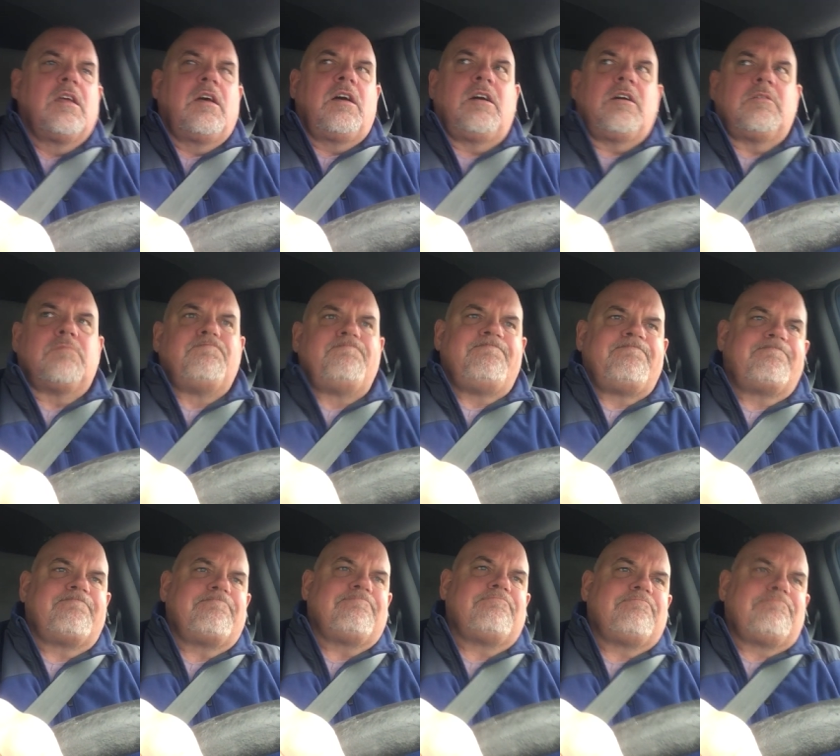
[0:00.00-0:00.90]
Uh,
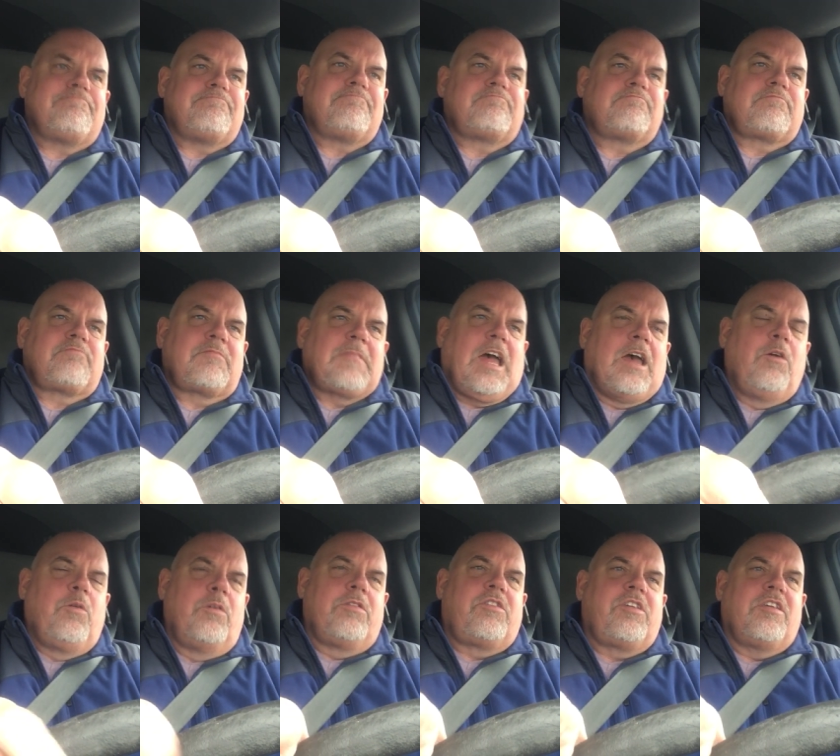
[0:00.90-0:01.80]
I
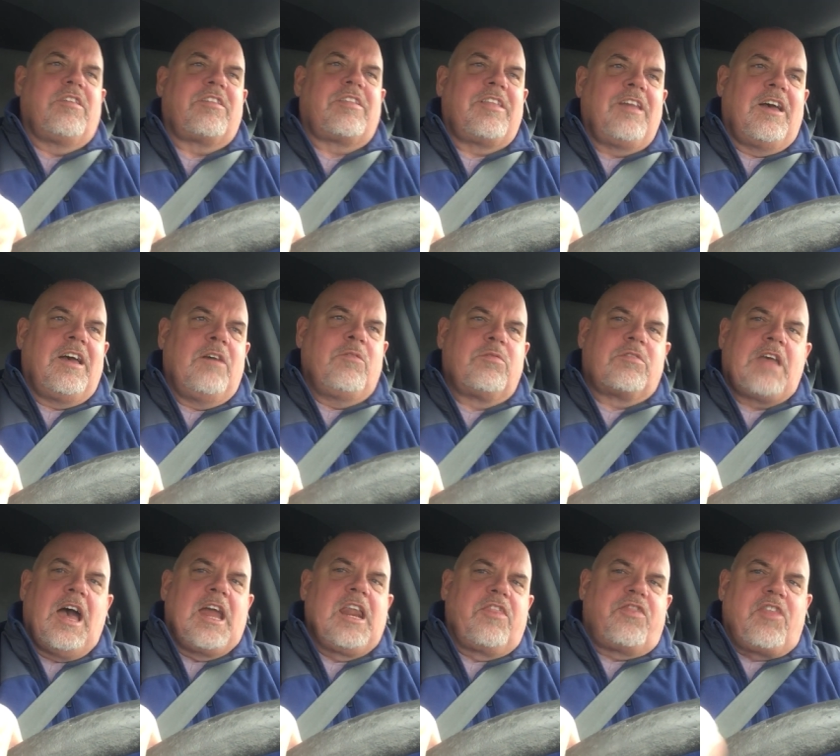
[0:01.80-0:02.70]
was just uh, I was
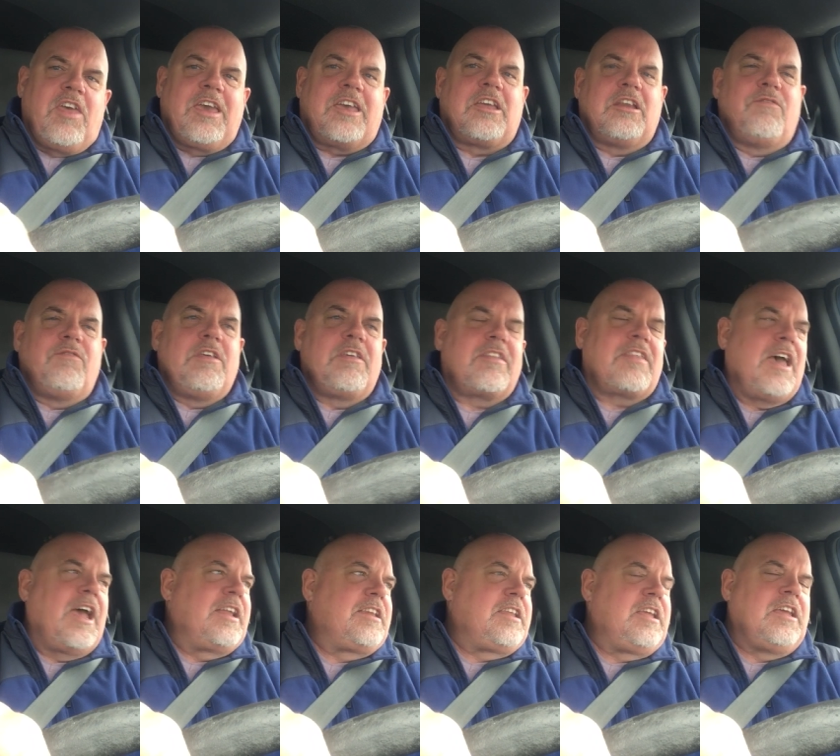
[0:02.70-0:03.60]
kind of thinking of this
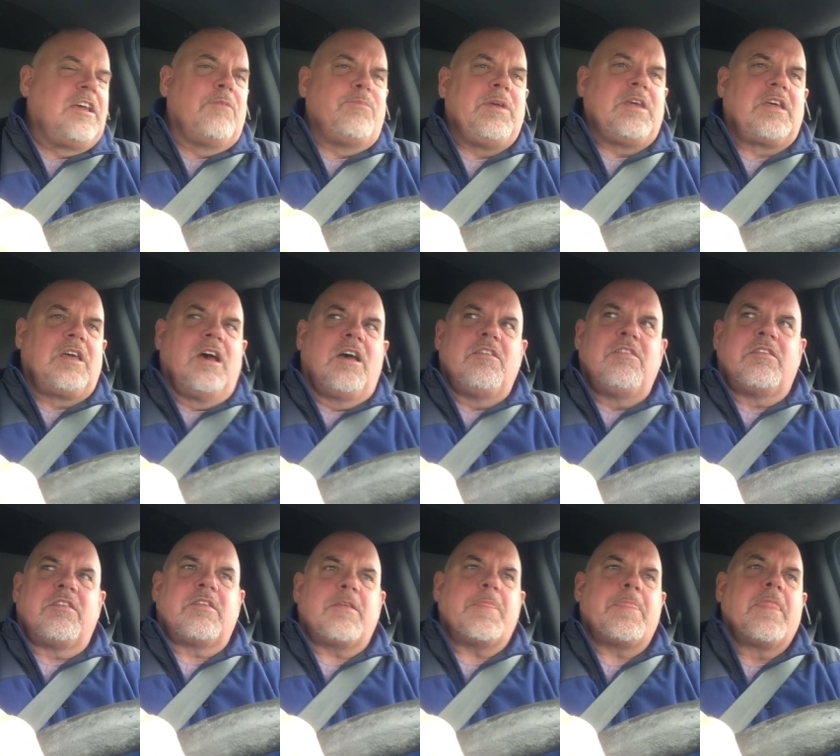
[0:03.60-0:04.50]
idea
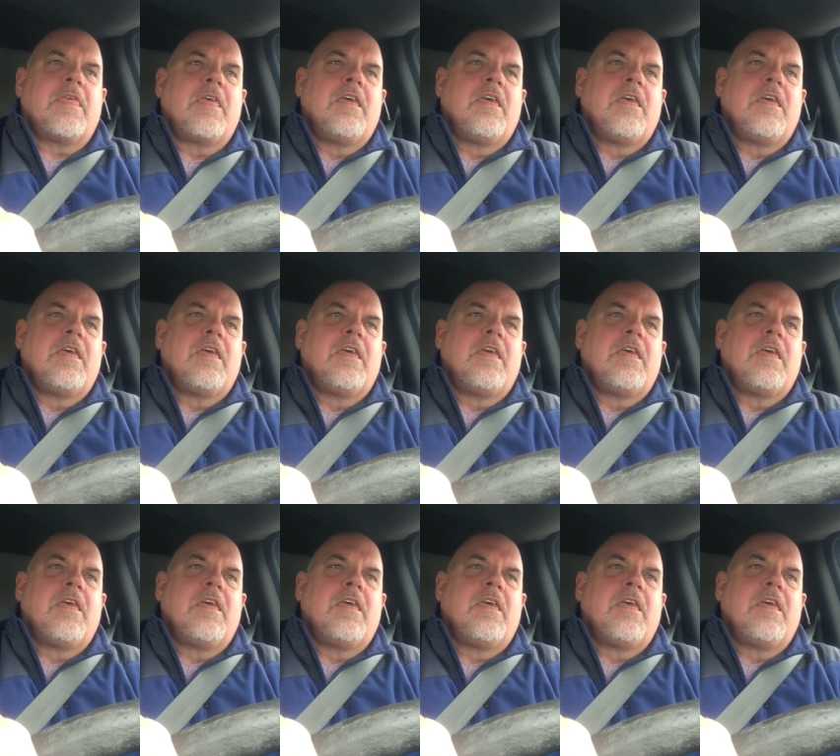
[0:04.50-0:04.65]
because